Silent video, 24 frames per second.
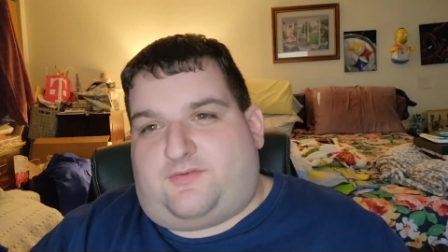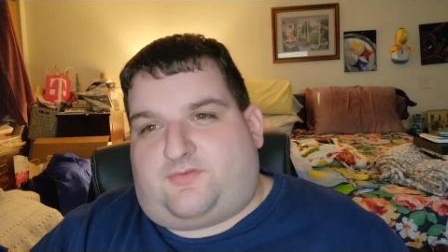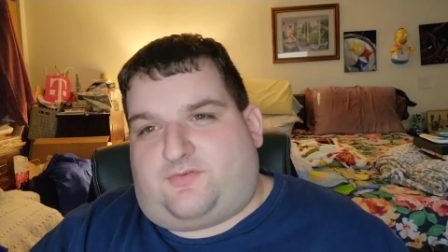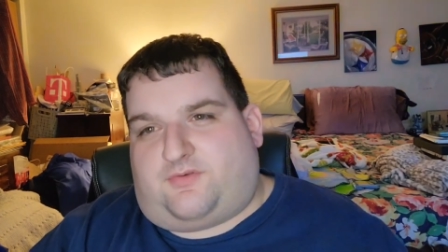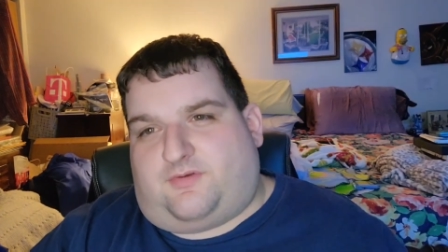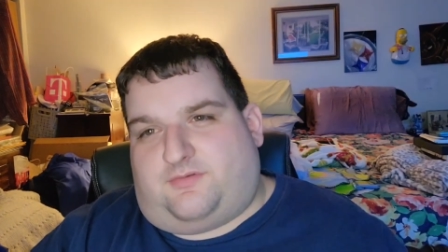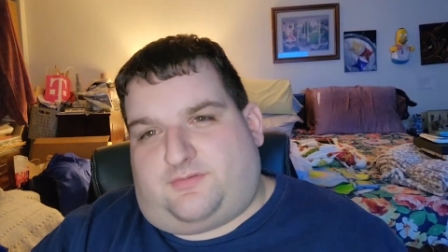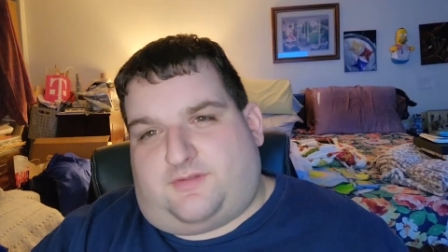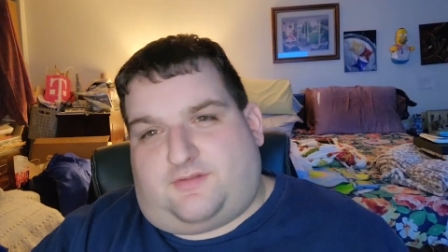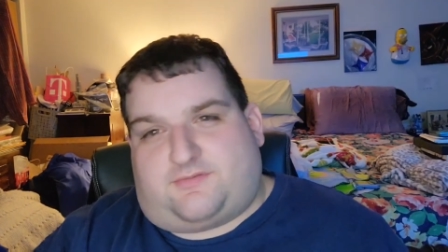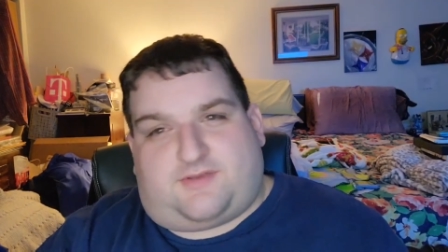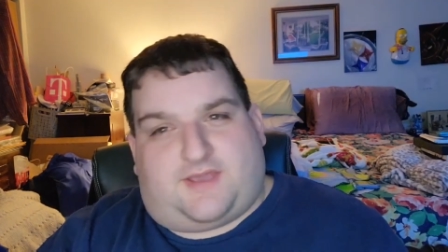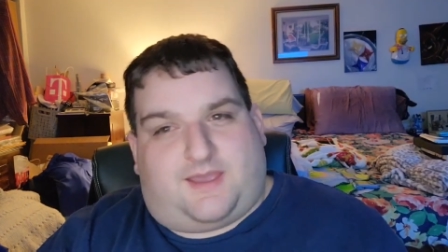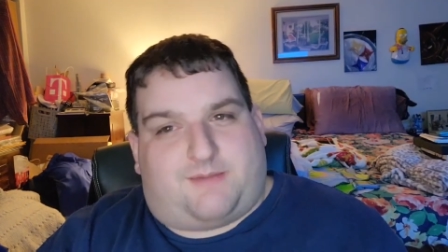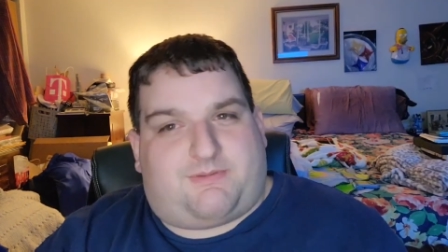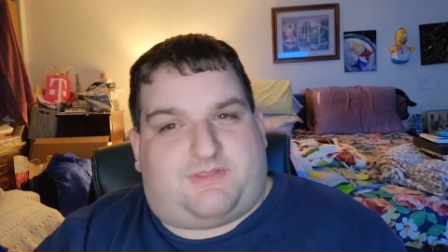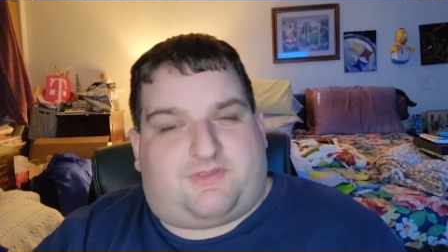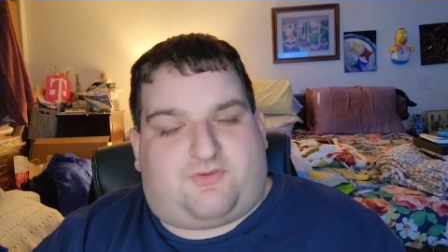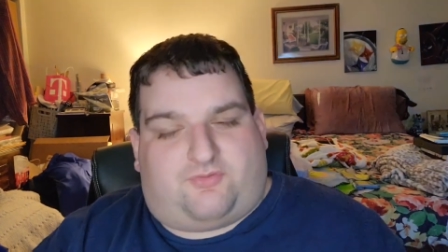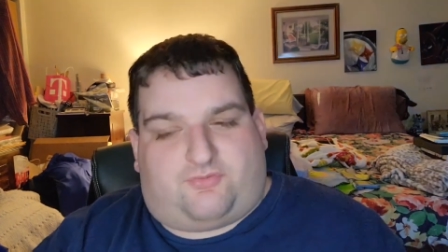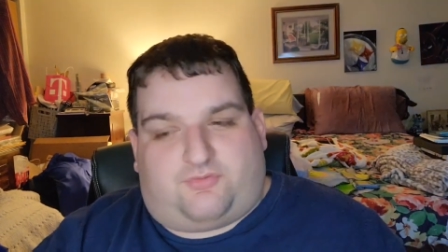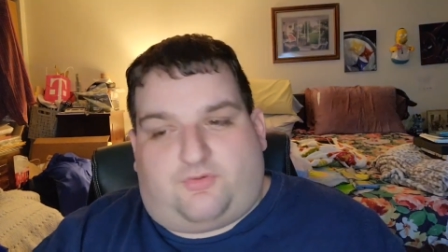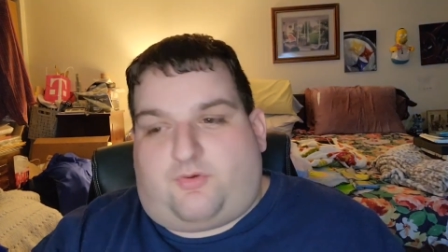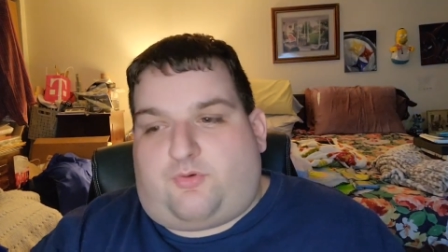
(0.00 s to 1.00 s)
the
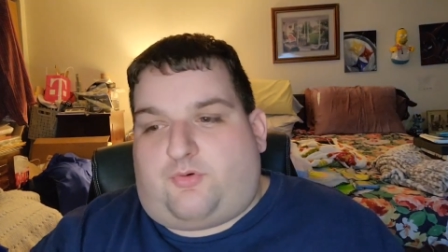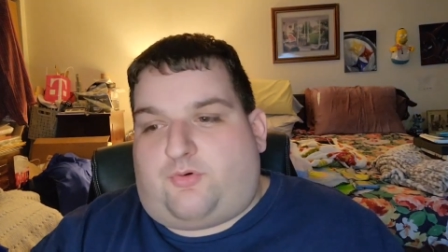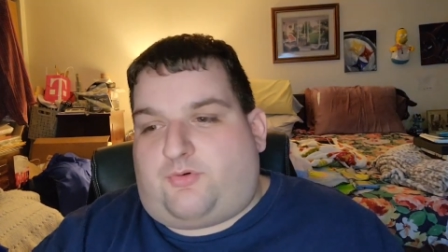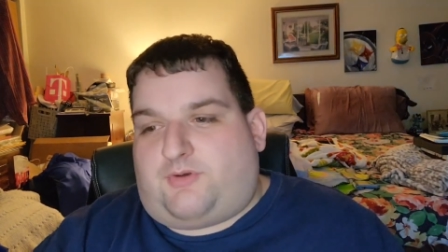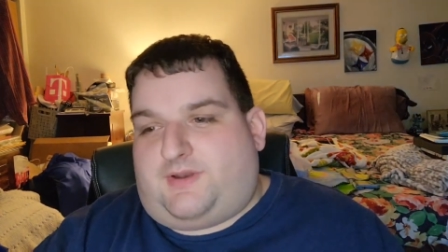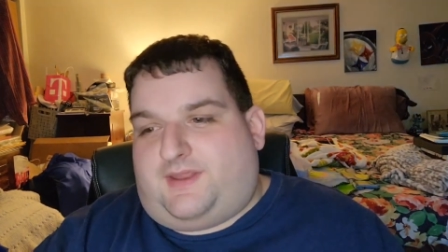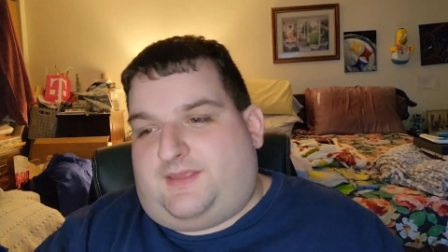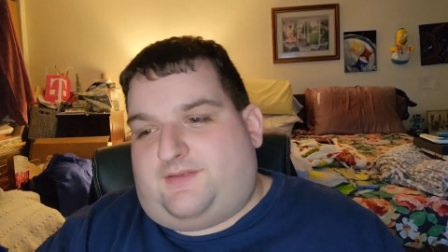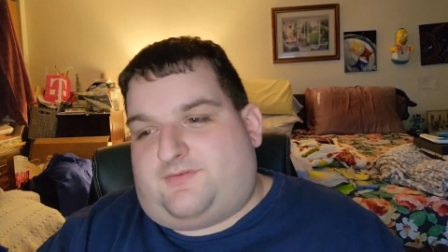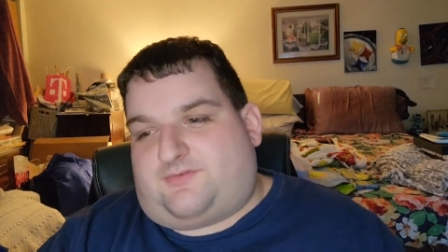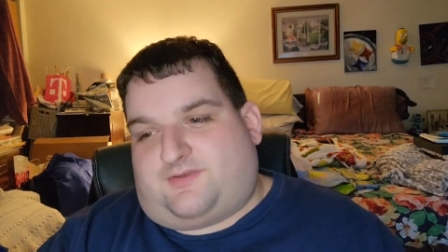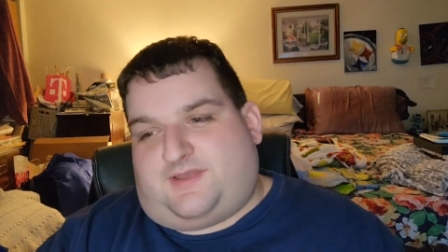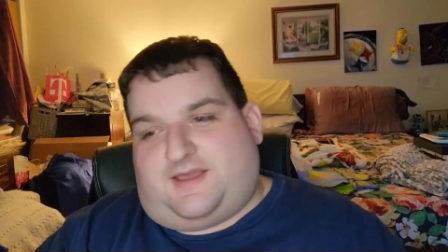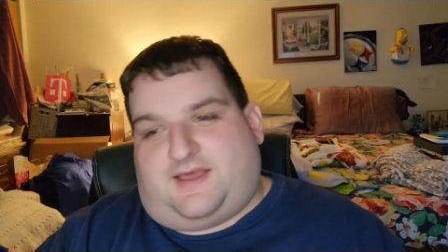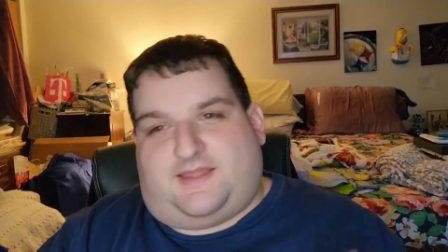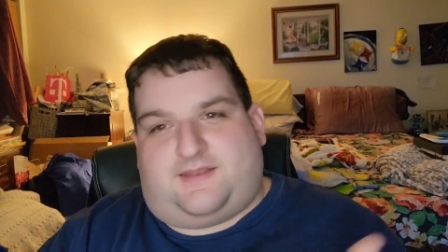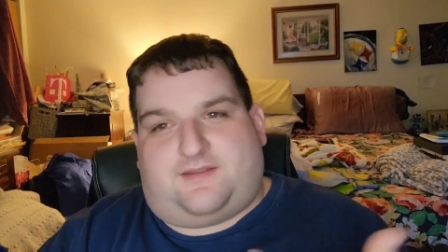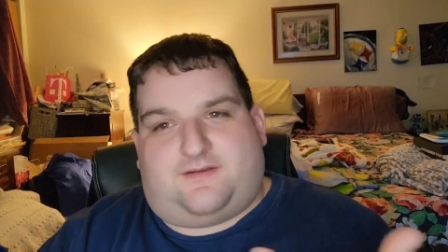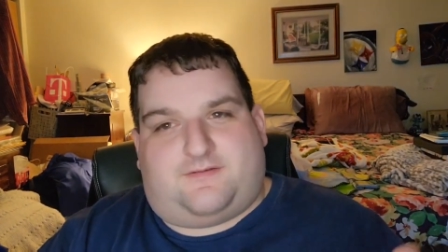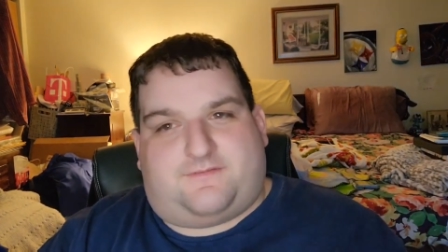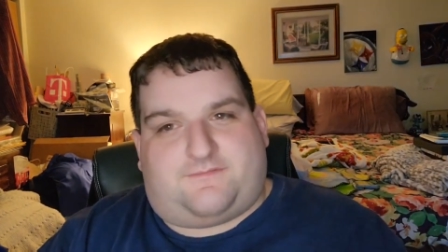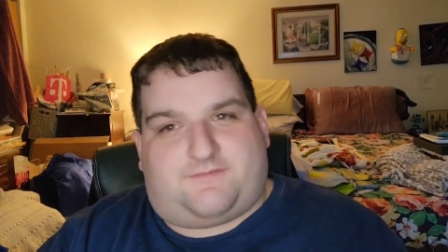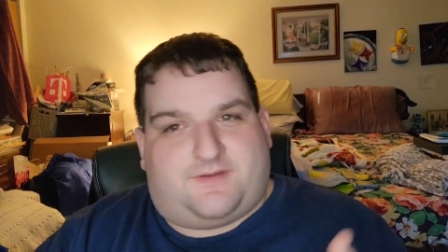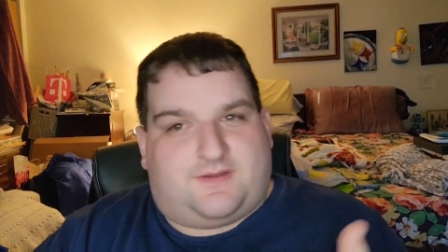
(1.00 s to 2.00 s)
time of this recording is
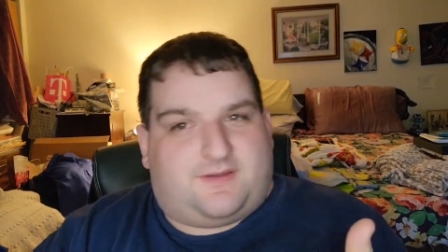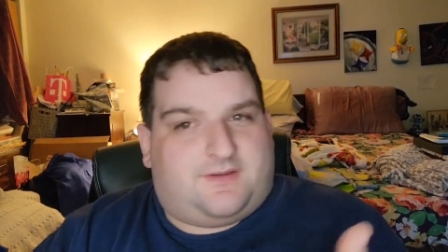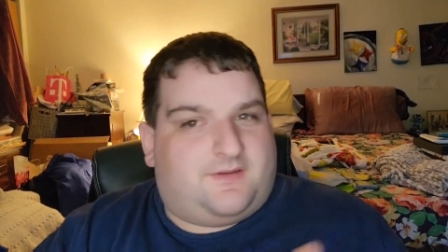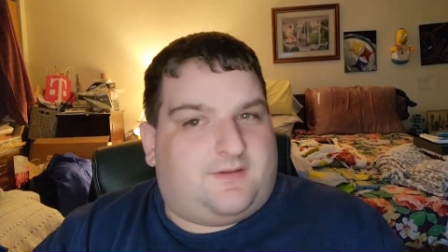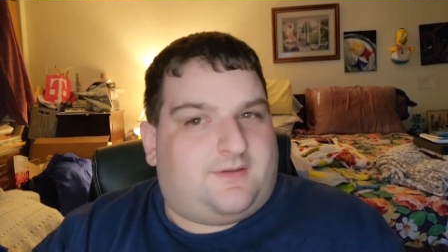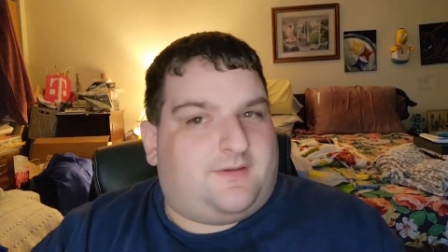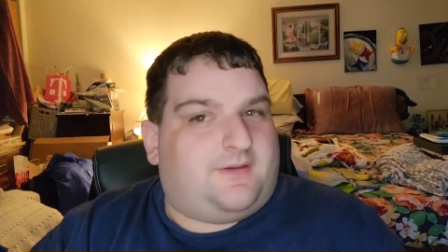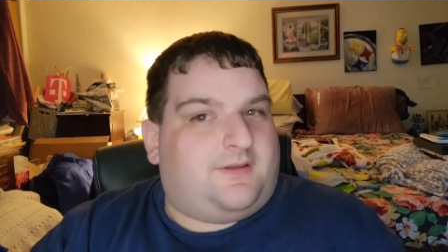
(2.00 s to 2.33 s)
kind of